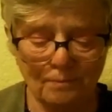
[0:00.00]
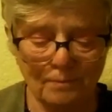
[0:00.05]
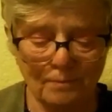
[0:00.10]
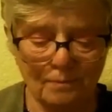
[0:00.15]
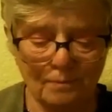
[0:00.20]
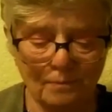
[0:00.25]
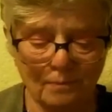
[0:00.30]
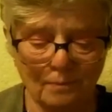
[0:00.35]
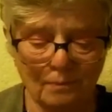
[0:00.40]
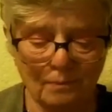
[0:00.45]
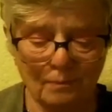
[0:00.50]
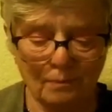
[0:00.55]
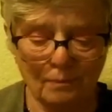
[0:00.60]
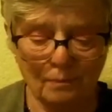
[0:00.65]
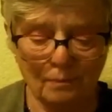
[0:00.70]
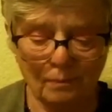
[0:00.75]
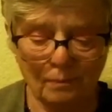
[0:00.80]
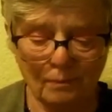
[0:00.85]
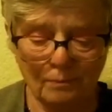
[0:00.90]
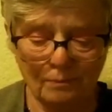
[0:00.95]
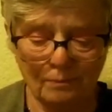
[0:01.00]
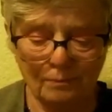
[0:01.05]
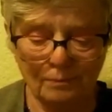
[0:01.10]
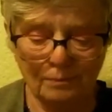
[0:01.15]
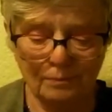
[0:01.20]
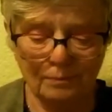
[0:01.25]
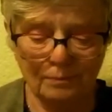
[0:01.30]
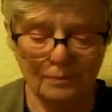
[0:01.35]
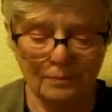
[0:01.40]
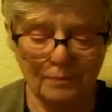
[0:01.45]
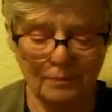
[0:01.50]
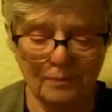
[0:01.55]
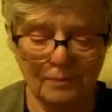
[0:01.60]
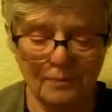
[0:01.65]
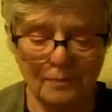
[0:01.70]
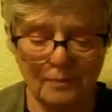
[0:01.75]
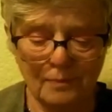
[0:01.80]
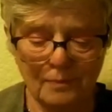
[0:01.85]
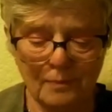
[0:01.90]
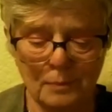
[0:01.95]

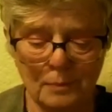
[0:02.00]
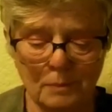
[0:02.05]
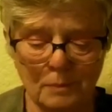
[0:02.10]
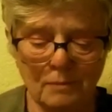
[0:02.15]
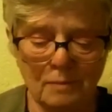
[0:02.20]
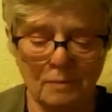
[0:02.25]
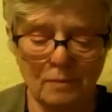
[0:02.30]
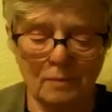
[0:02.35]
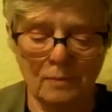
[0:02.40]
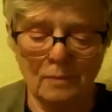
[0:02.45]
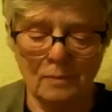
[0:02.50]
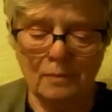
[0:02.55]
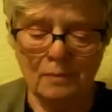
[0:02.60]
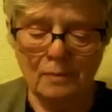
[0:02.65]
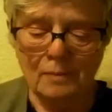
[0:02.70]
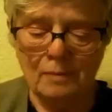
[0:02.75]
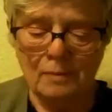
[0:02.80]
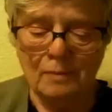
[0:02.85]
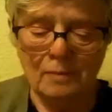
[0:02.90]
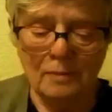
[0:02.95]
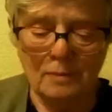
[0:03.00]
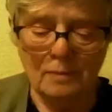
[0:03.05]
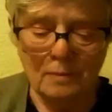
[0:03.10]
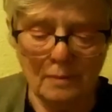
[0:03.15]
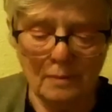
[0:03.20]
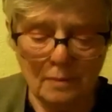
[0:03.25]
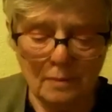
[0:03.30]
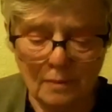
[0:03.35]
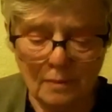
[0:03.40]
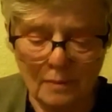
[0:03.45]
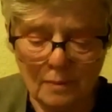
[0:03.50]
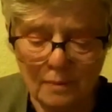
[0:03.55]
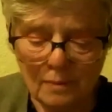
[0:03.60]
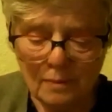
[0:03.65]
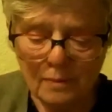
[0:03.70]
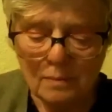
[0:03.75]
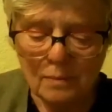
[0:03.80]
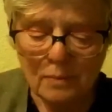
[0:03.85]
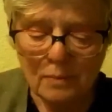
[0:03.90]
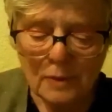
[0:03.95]

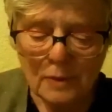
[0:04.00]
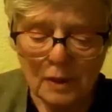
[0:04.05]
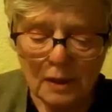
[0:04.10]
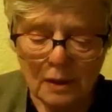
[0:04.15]
No one is speaking in this clip.